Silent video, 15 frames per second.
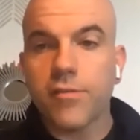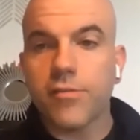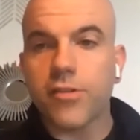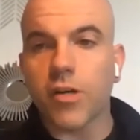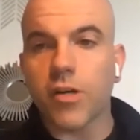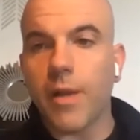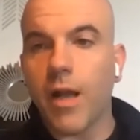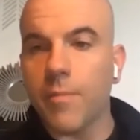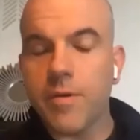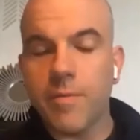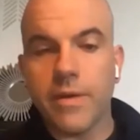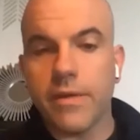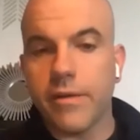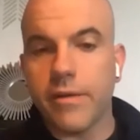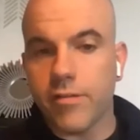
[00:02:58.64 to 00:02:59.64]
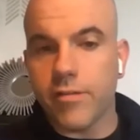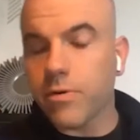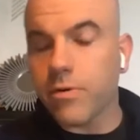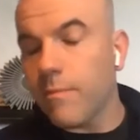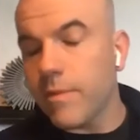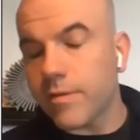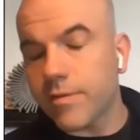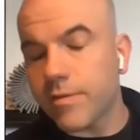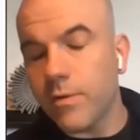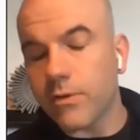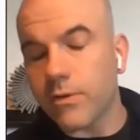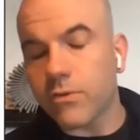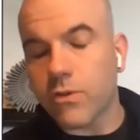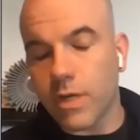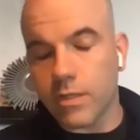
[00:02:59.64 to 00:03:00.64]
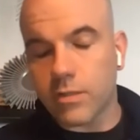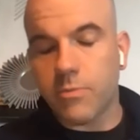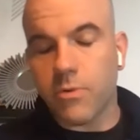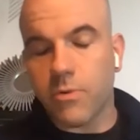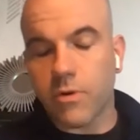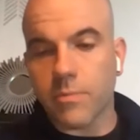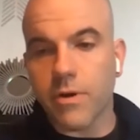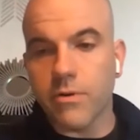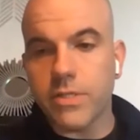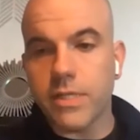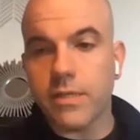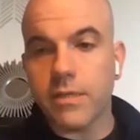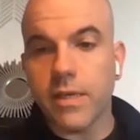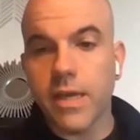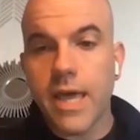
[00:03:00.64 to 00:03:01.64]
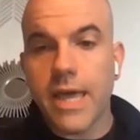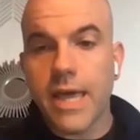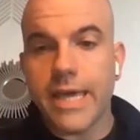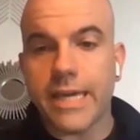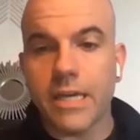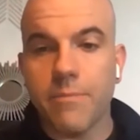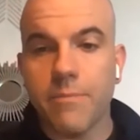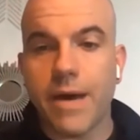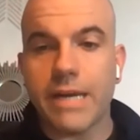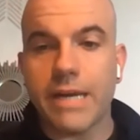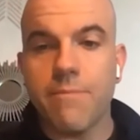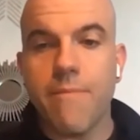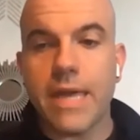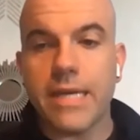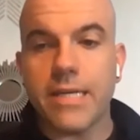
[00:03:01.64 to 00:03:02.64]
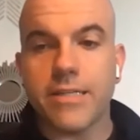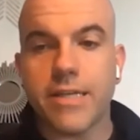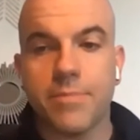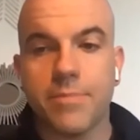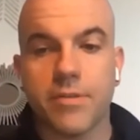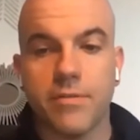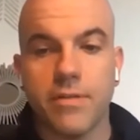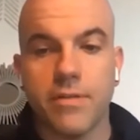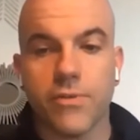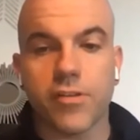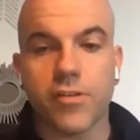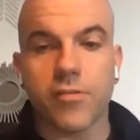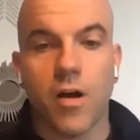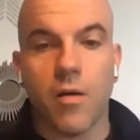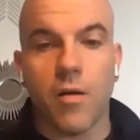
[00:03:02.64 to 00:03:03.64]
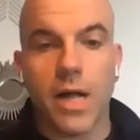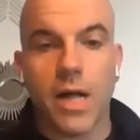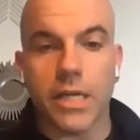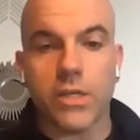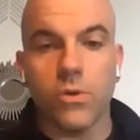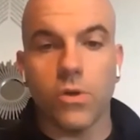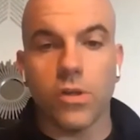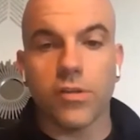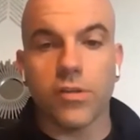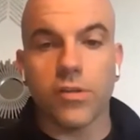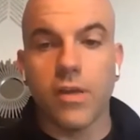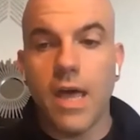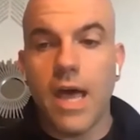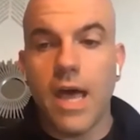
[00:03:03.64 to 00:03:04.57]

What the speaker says: Serum albumin is a promiscuous transporter protein. It can bind many types of different small molecules.